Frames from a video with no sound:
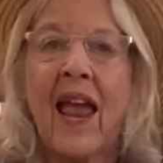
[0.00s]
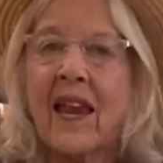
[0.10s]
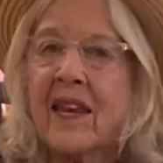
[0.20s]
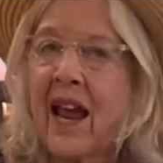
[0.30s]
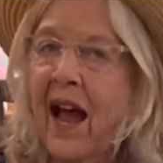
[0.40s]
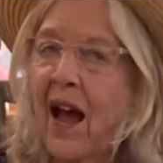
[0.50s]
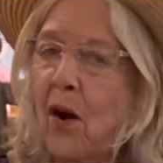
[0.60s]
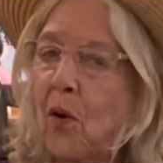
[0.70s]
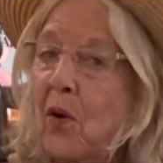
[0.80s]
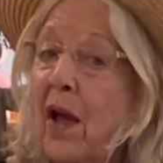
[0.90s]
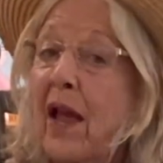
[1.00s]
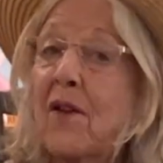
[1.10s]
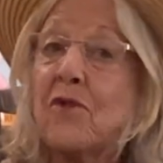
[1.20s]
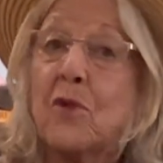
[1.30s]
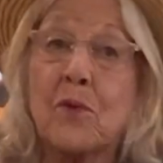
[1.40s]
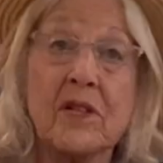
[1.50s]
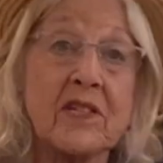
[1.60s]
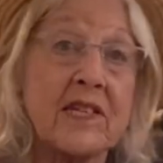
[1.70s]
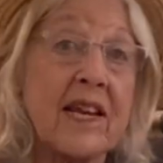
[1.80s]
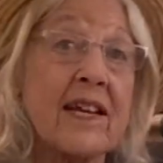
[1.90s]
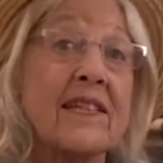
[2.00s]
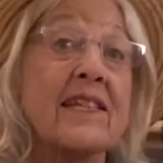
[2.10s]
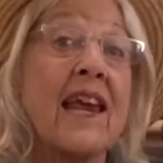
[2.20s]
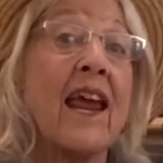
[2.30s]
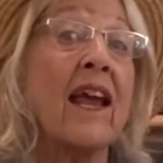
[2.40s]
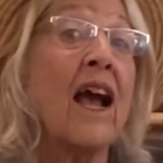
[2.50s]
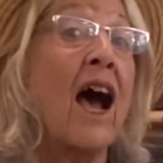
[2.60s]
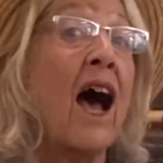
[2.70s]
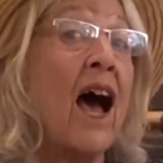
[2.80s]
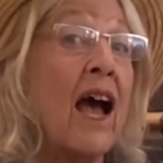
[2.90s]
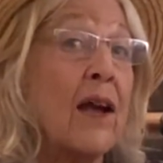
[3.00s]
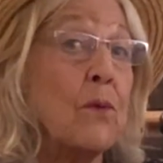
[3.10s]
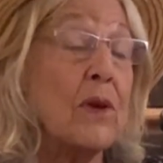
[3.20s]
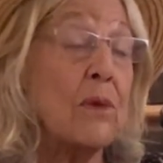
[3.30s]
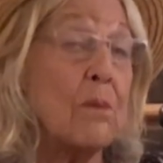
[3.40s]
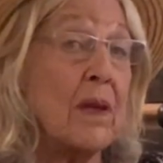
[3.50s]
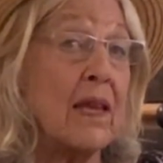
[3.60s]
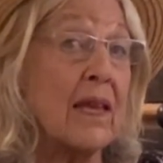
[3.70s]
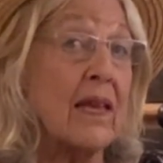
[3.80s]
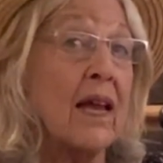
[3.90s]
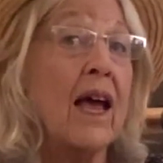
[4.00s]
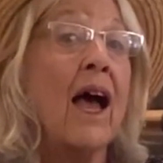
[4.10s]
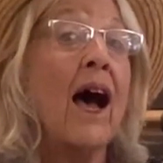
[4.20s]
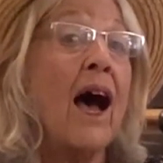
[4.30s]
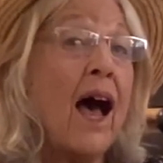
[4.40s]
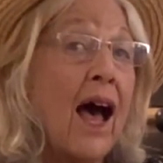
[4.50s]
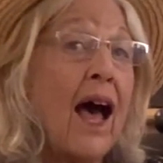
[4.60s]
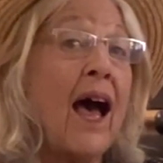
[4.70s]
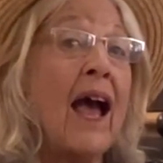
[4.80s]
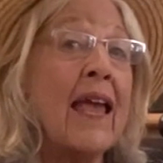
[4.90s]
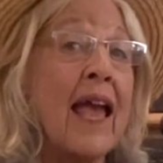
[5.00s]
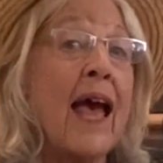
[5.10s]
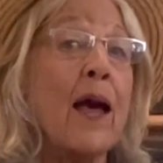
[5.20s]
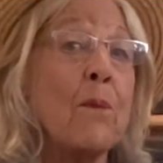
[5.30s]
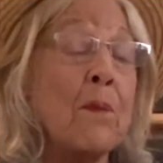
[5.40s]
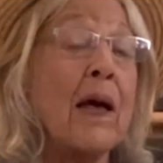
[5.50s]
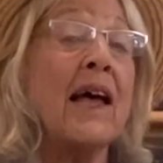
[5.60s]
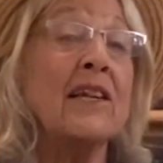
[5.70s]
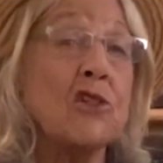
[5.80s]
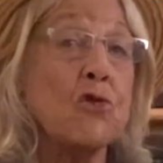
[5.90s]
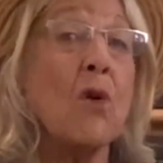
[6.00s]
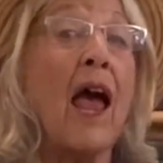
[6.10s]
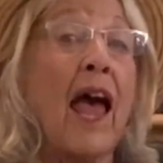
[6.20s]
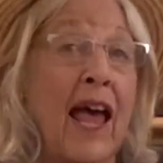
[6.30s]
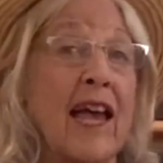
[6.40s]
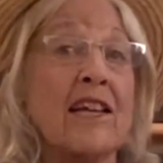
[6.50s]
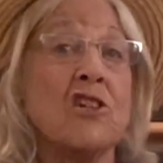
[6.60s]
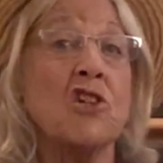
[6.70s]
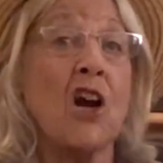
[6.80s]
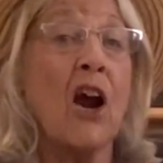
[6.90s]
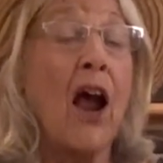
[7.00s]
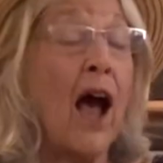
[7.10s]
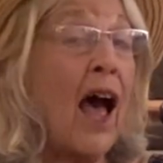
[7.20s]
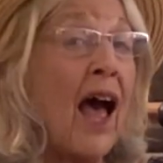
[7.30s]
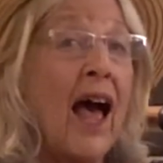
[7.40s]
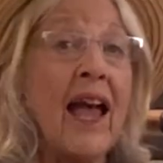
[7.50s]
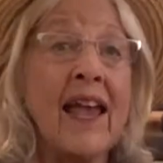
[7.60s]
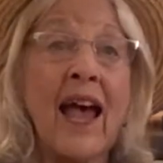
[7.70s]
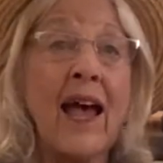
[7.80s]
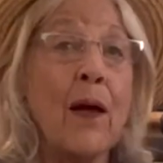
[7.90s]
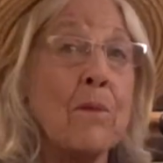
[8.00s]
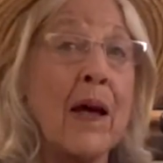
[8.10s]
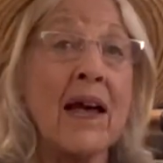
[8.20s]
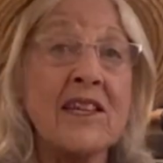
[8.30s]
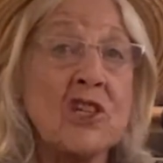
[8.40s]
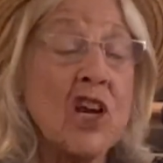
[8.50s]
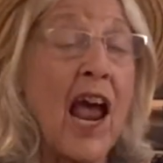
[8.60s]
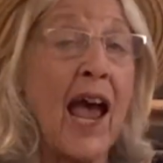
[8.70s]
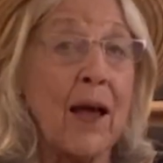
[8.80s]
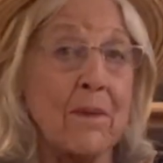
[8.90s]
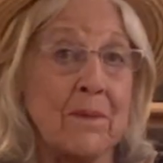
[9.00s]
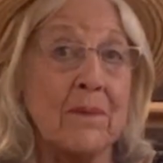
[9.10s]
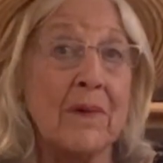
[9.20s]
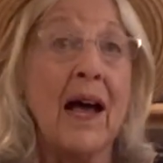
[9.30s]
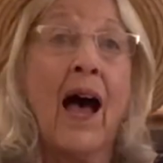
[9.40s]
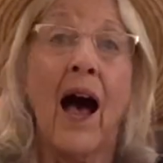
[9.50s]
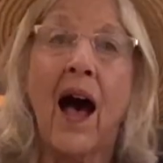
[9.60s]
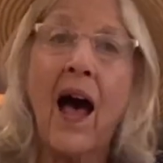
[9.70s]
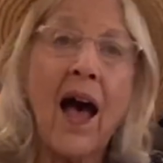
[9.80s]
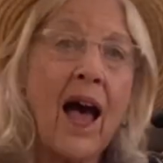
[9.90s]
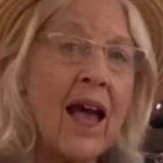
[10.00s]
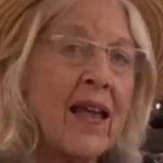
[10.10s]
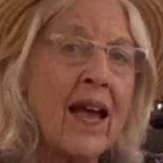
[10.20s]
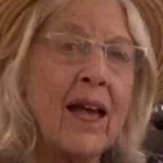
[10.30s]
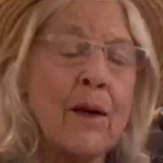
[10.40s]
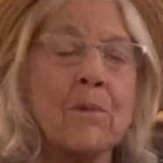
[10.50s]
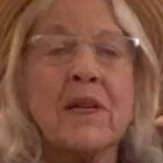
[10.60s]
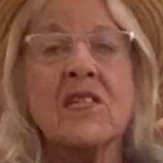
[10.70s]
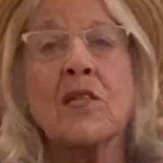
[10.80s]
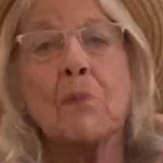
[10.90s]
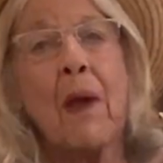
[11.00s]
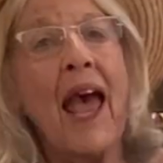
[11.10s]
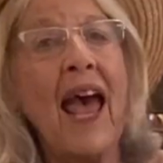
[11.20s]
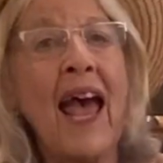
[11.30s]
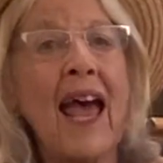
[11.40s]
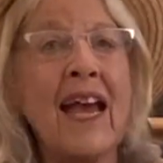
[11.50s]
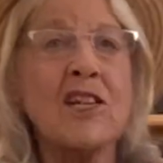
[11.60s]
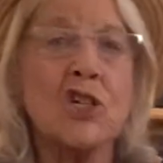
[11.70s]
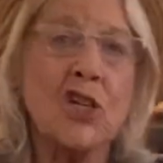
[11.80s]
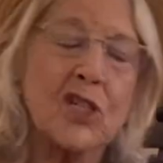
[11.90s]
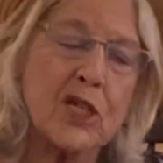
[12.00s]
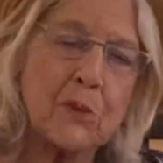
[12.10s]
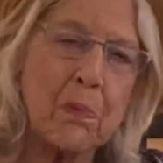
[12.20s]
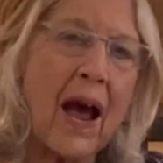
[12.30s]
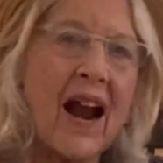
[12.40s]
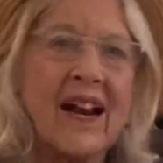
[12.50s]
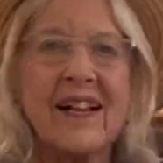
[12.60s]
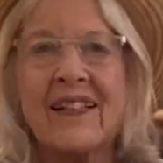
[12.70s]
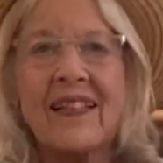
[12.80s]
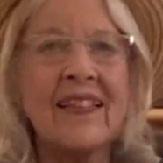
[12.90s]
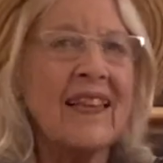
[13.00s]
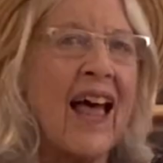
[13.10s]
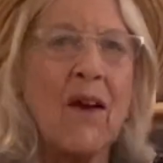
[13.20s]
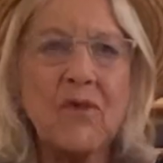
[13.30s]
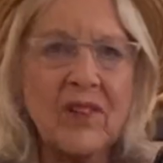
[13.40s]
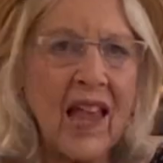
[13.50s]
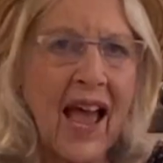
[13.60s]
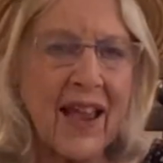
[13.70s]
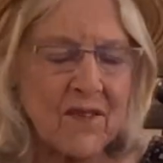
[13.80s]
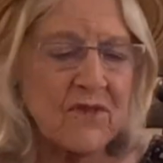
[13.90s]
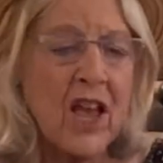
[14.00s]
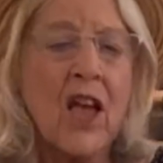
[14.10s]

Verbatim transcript: And now, if you can sing it saying I with me, I am a treasure, I am a gem, I am a special sparkle of light.